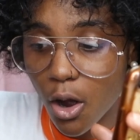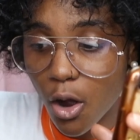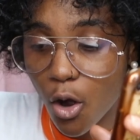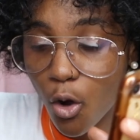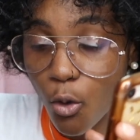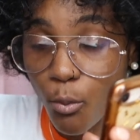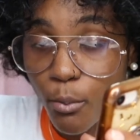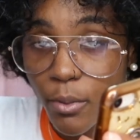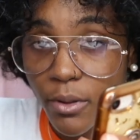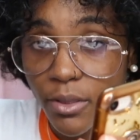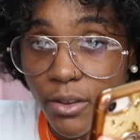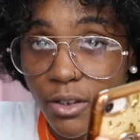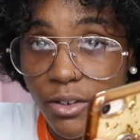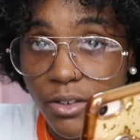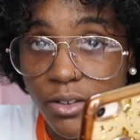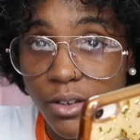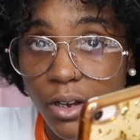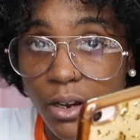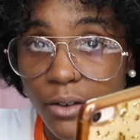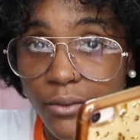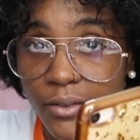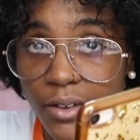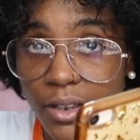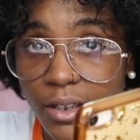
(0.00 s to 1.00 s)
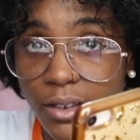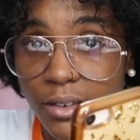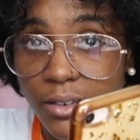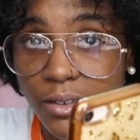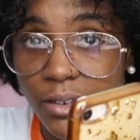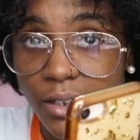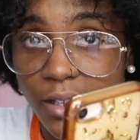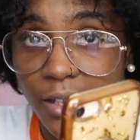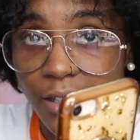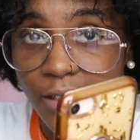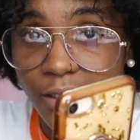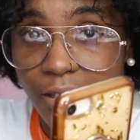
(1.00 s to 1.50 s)
open the cervix
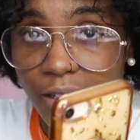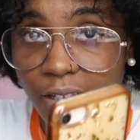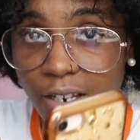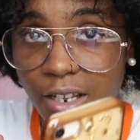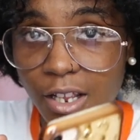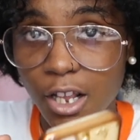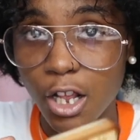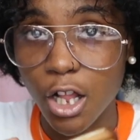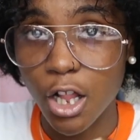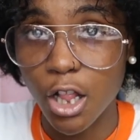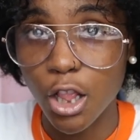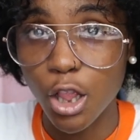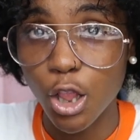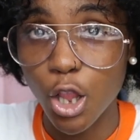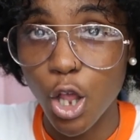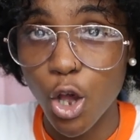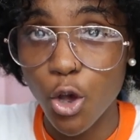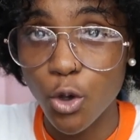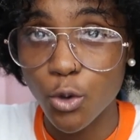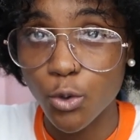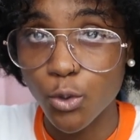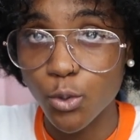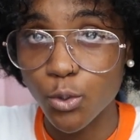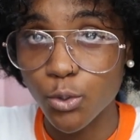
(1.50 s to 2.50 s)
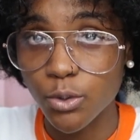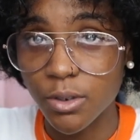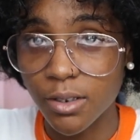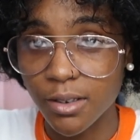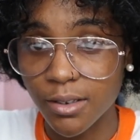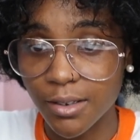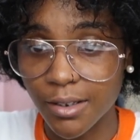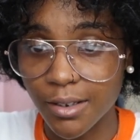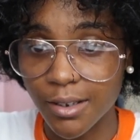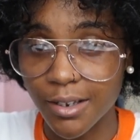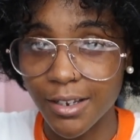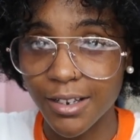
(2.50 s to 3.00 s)
and then it
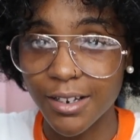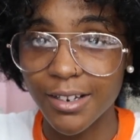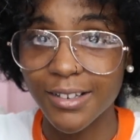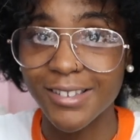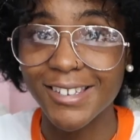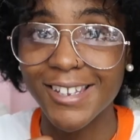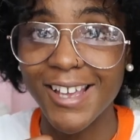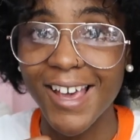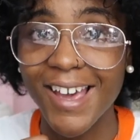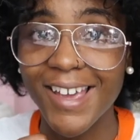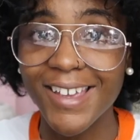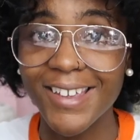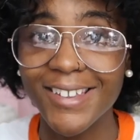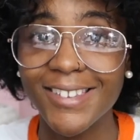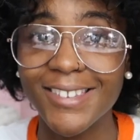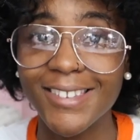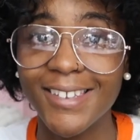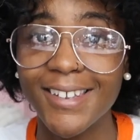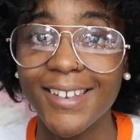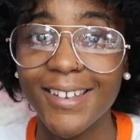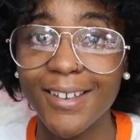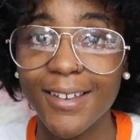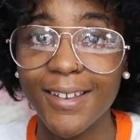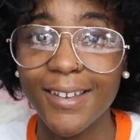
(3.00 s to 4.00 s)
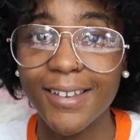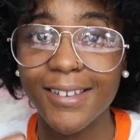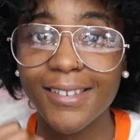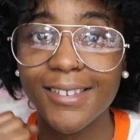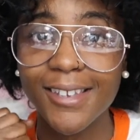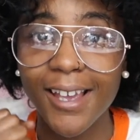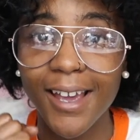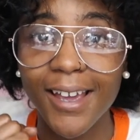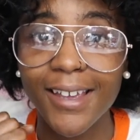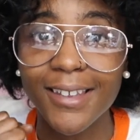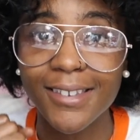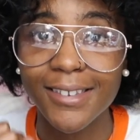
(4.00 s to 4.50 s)
closes it and tightens it,
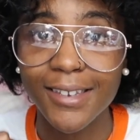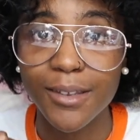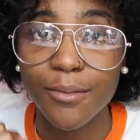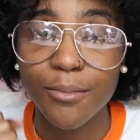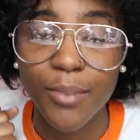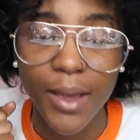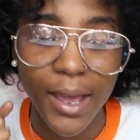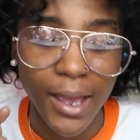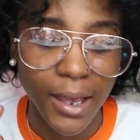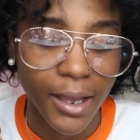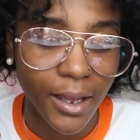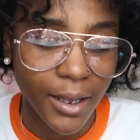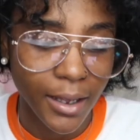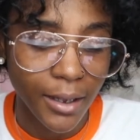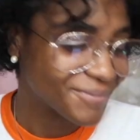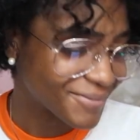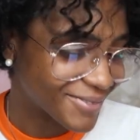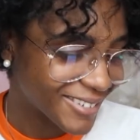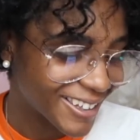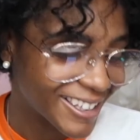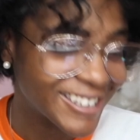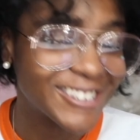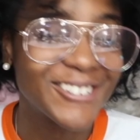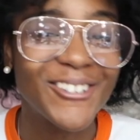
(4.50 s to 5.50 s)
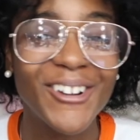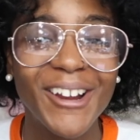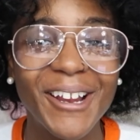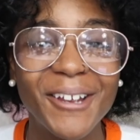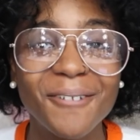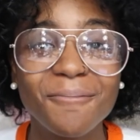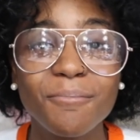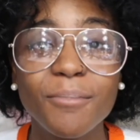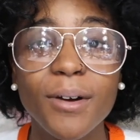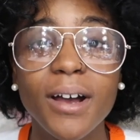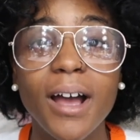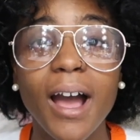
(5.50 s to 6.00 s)
tightens it back up. It's
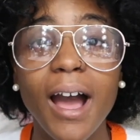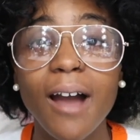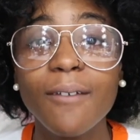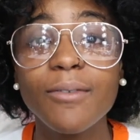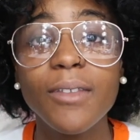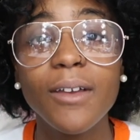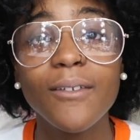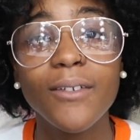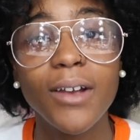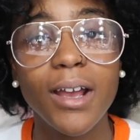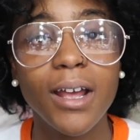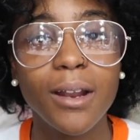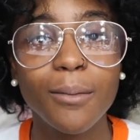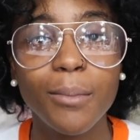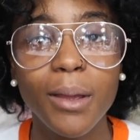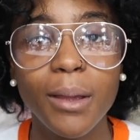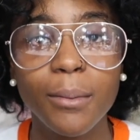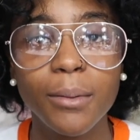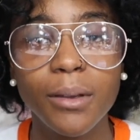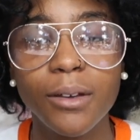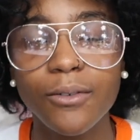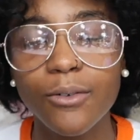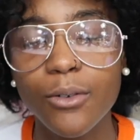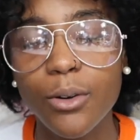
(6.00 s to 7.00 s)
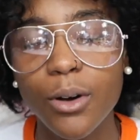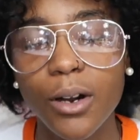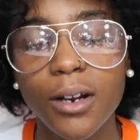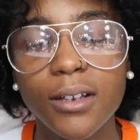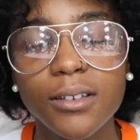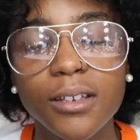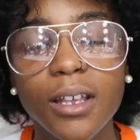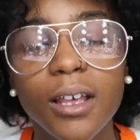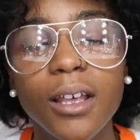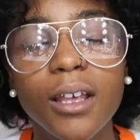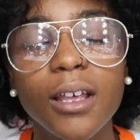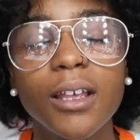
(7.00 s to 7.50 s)
great, but I've never had a baby, of
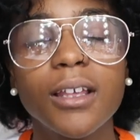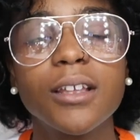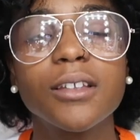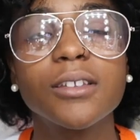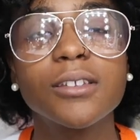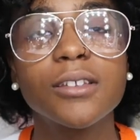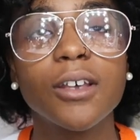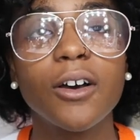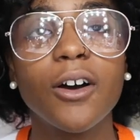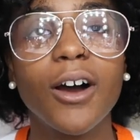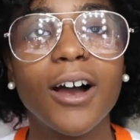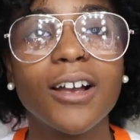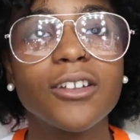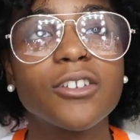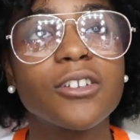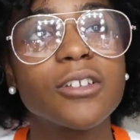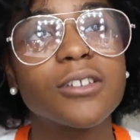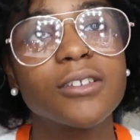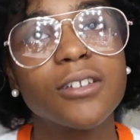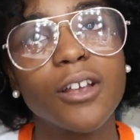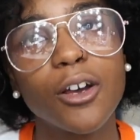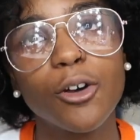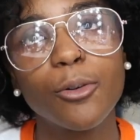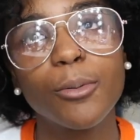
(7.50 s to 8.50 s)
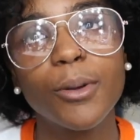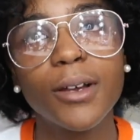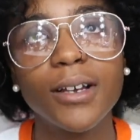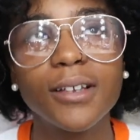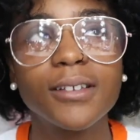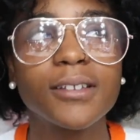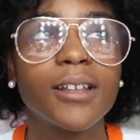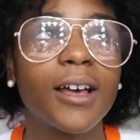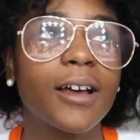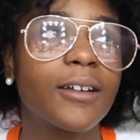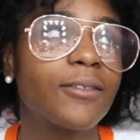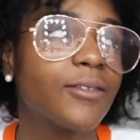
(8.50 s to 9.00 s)
course. So I just know
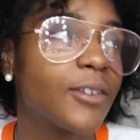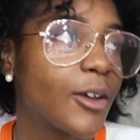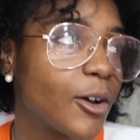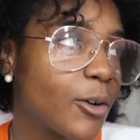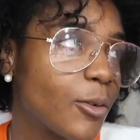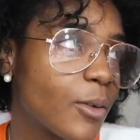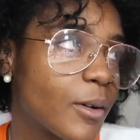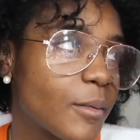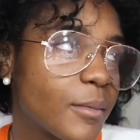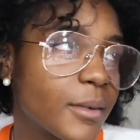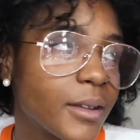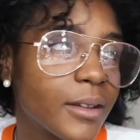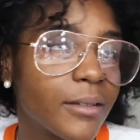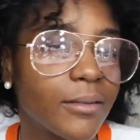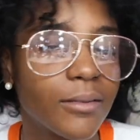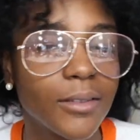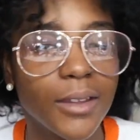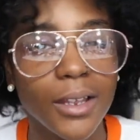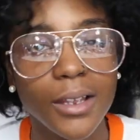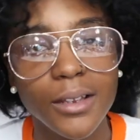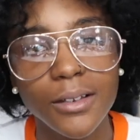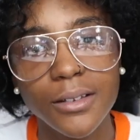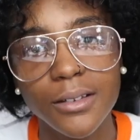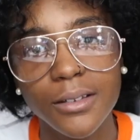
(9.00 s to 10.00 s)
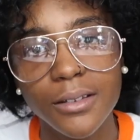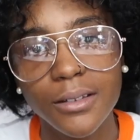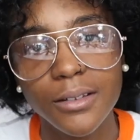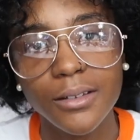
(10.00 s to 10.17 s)
because I know women that